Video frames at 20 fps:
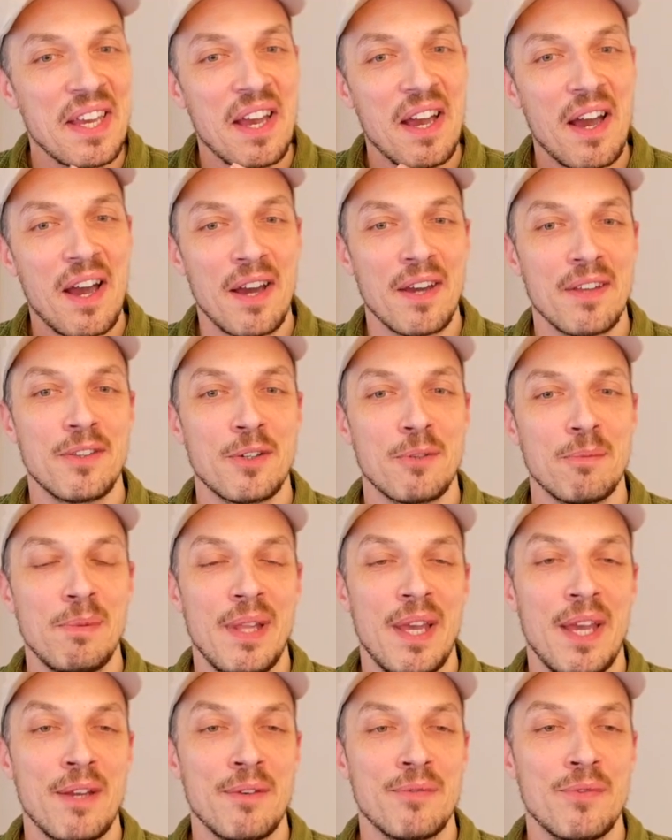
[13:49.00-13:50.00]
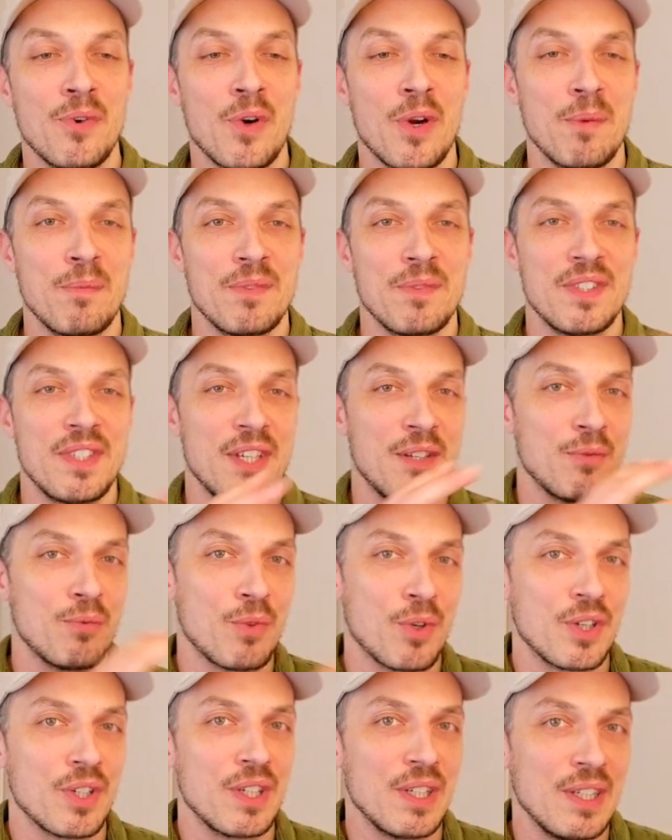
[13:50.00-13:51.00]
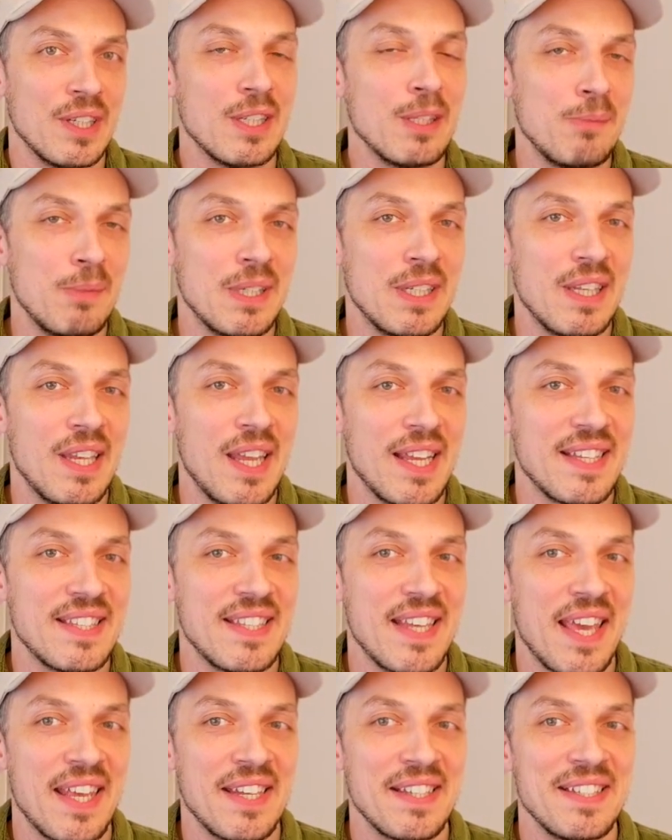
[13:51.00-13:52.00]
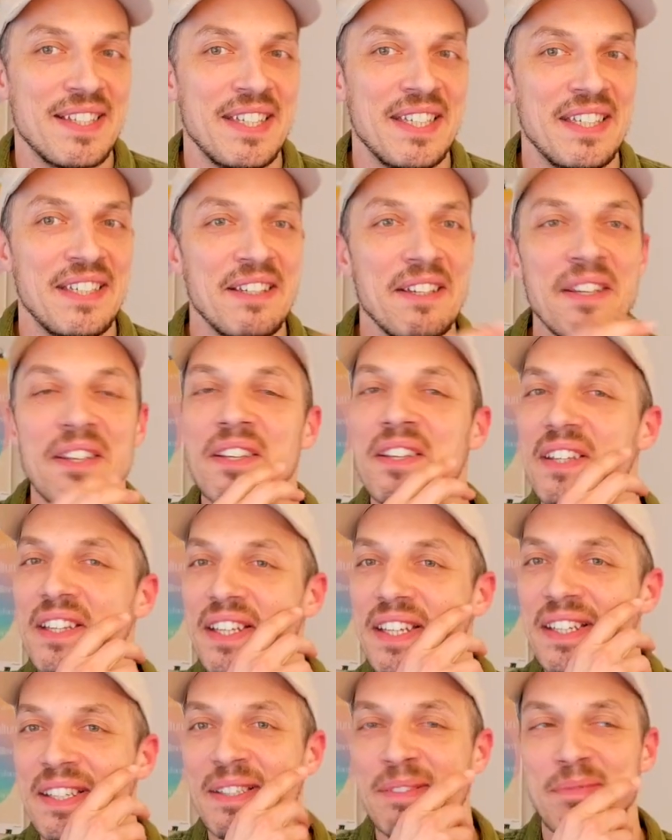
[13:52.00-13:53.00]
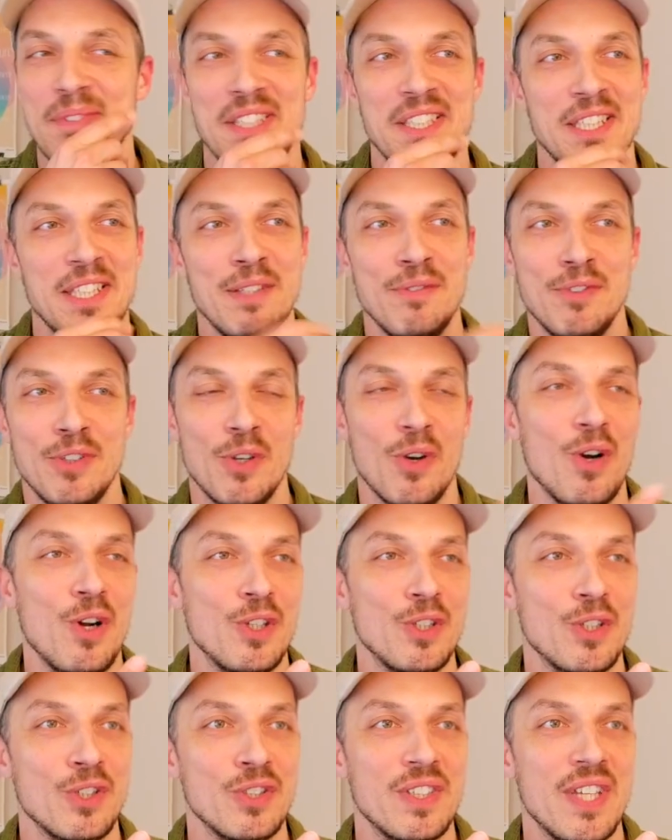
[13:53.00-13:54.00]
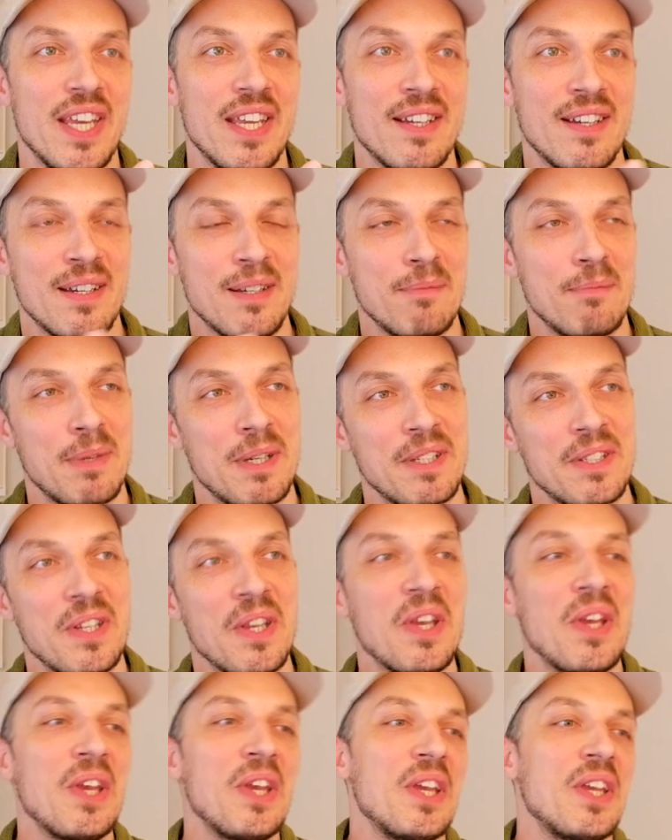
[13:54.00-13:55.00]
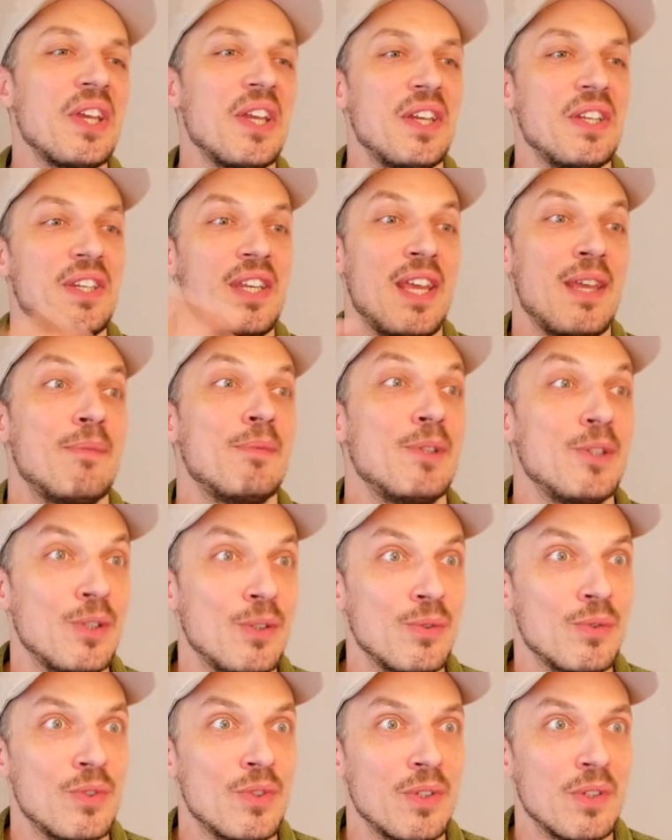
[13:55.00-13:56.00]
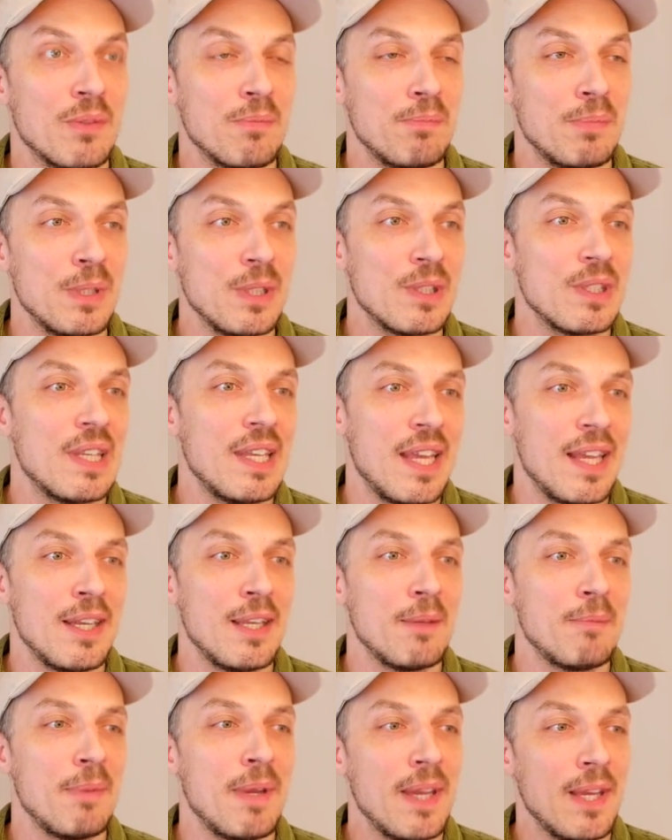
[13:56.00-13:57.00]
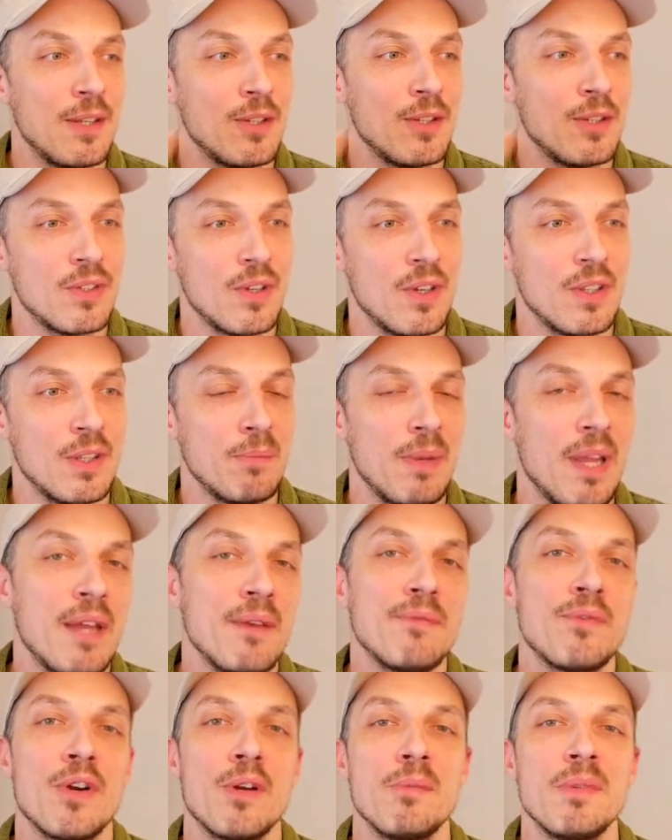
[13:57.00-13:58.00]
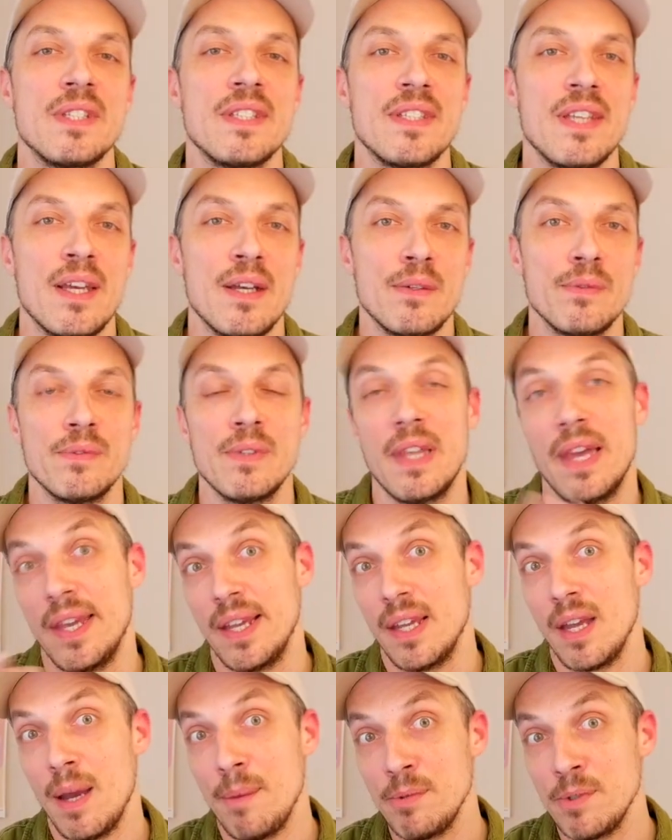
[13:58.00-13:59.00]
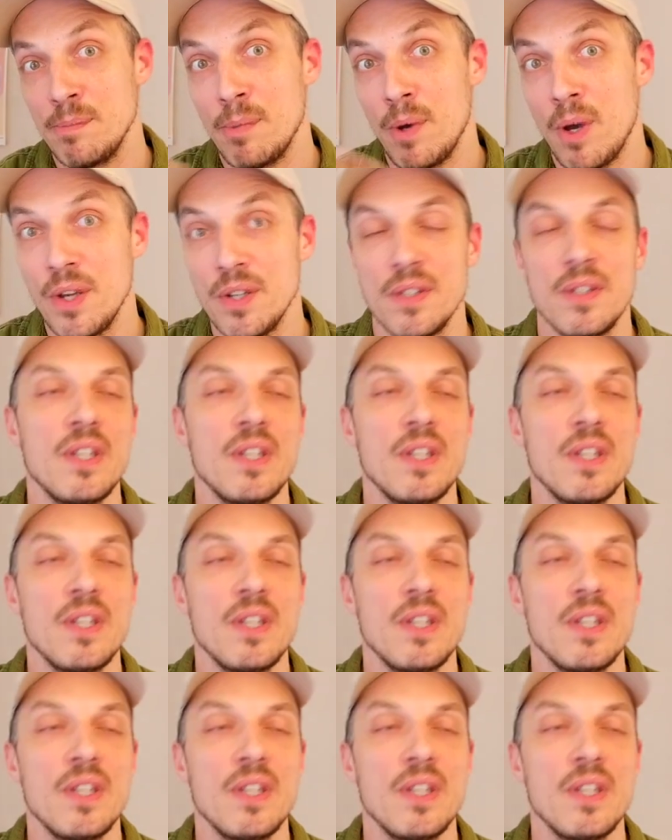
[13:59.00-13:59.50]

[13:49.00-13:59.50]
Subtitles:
other platforms that work a little bit like Sanity and give you all your data, but enable you to build landing pages on the platform itself, like HubSpot.